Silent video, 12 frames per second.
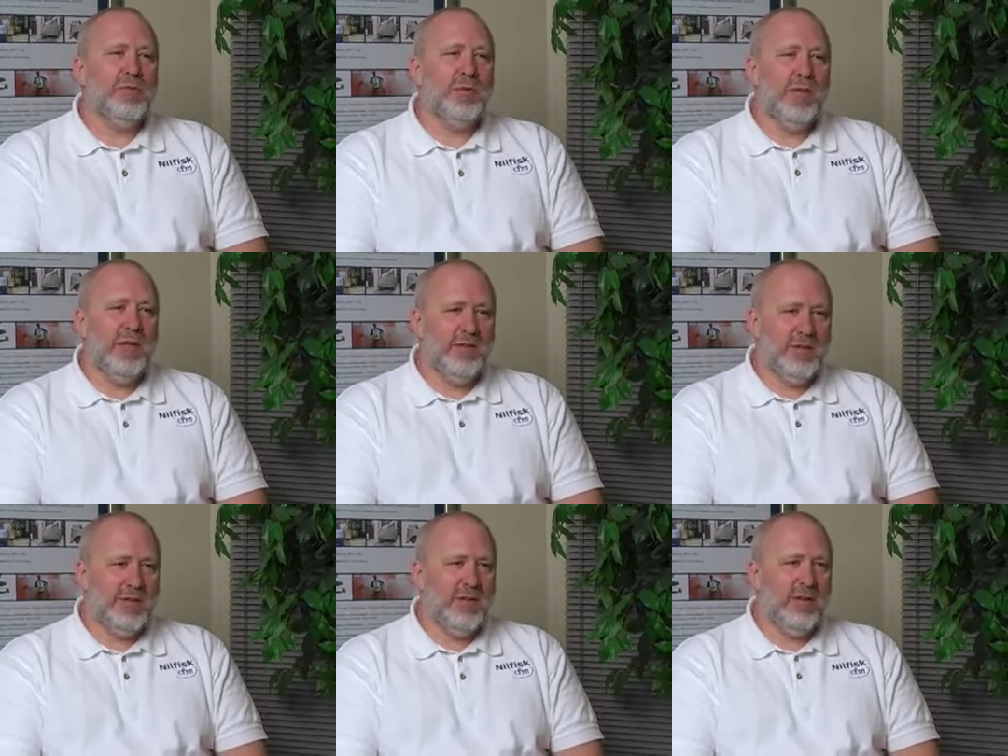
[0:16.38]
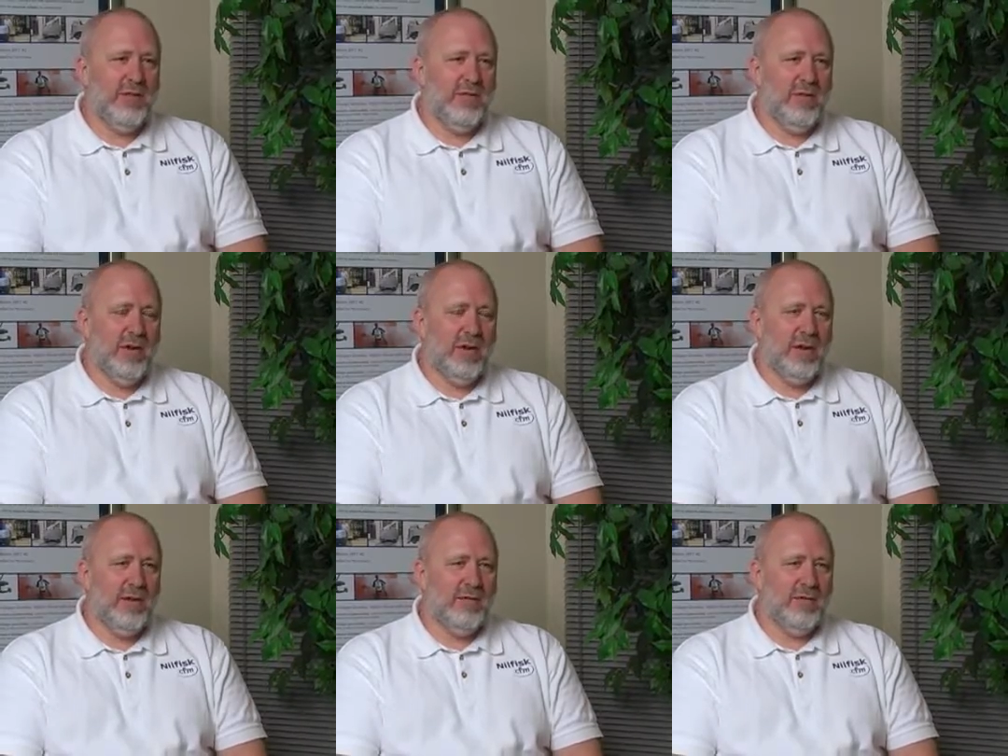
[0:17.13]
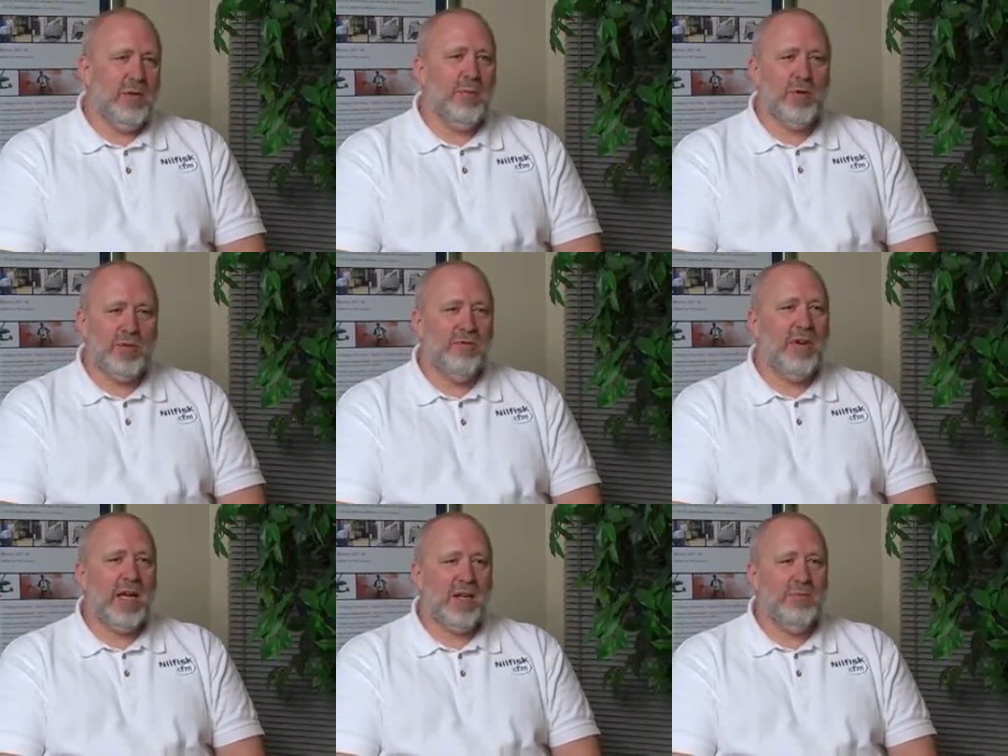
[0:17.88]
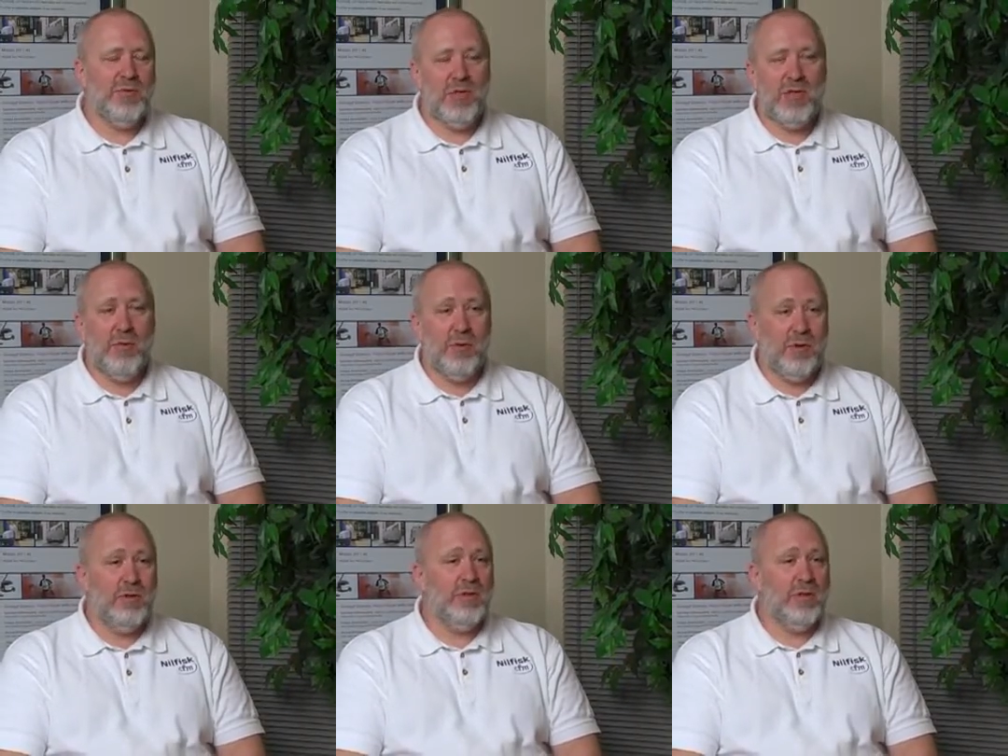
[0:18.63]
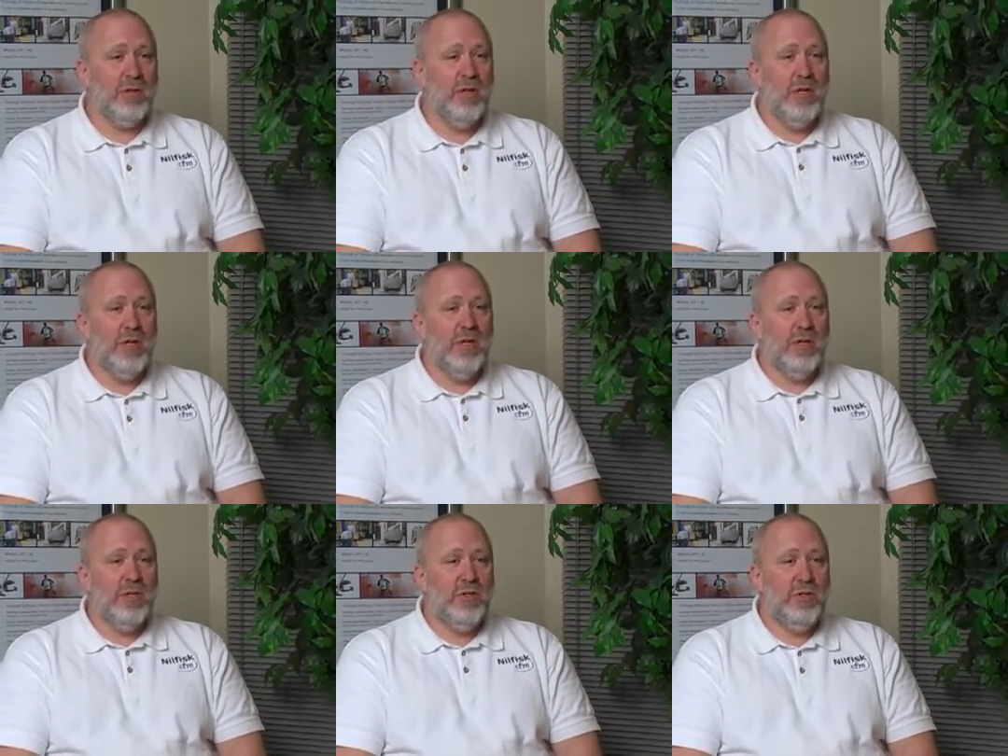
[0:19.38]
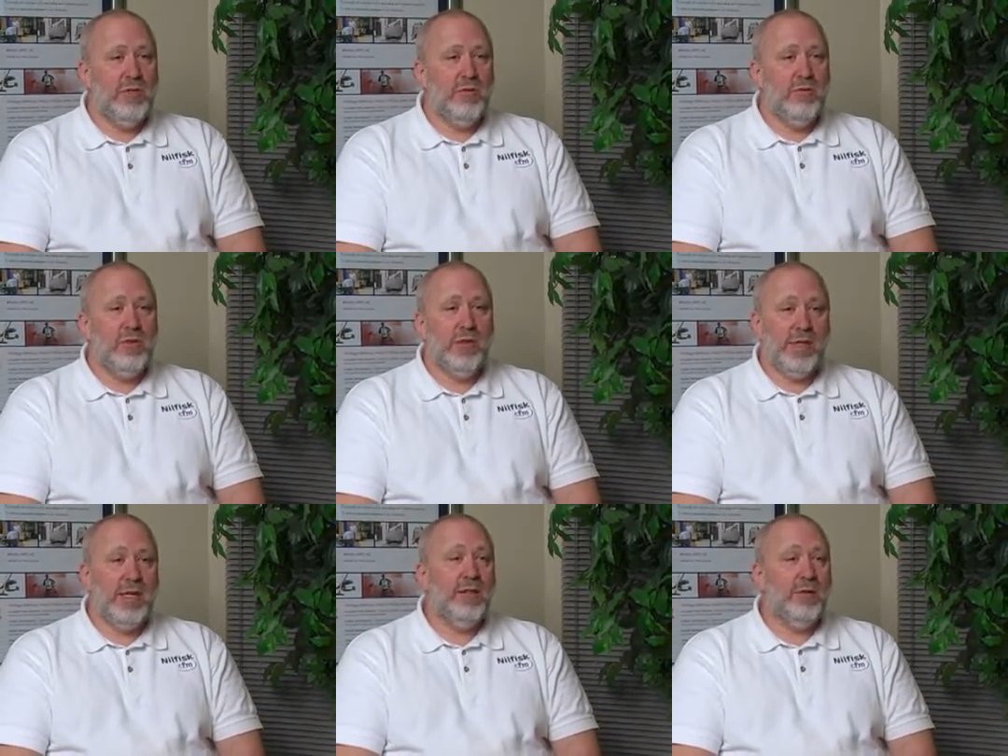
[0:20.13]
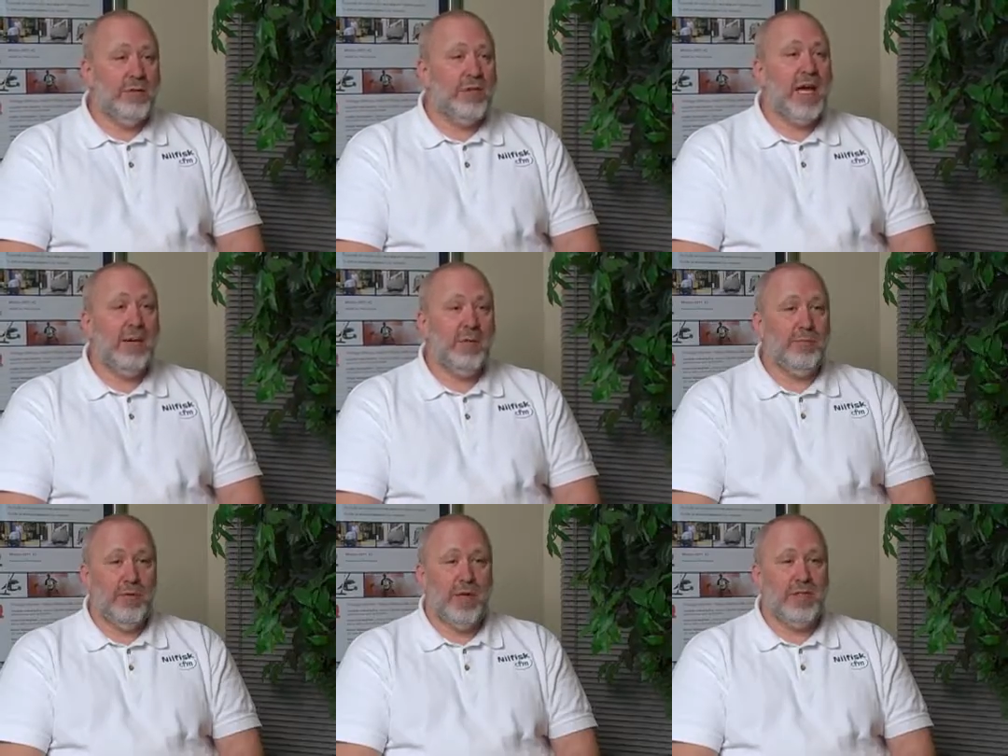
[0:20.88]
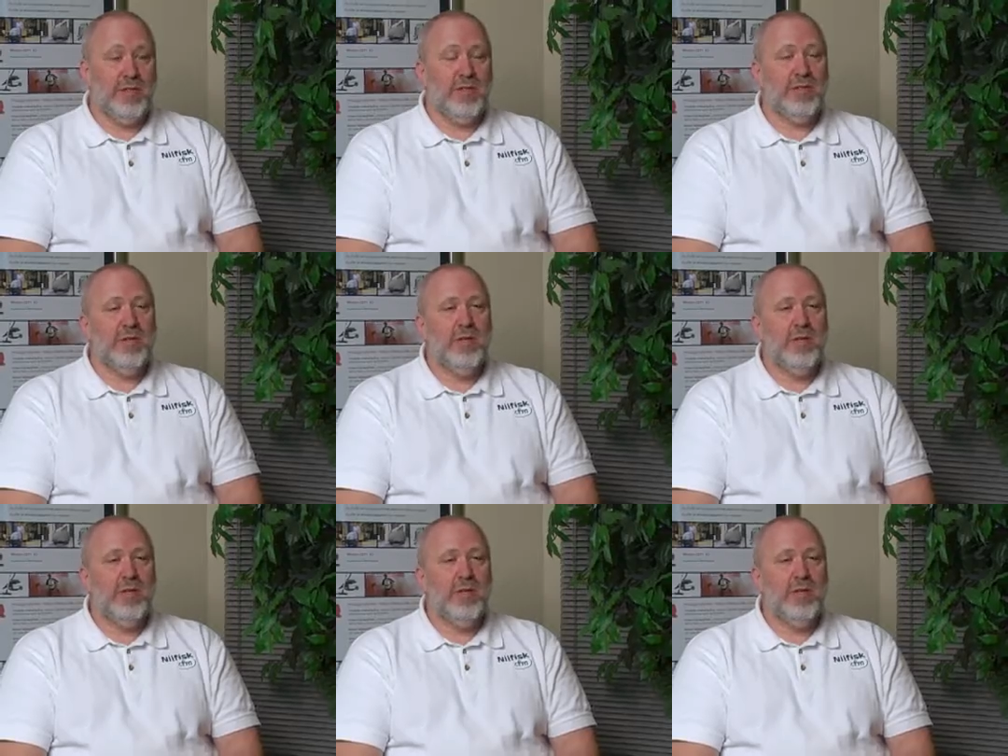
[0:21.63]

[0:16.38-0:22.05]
with the existing commercial vacuums that they were using to clean their tablet presses.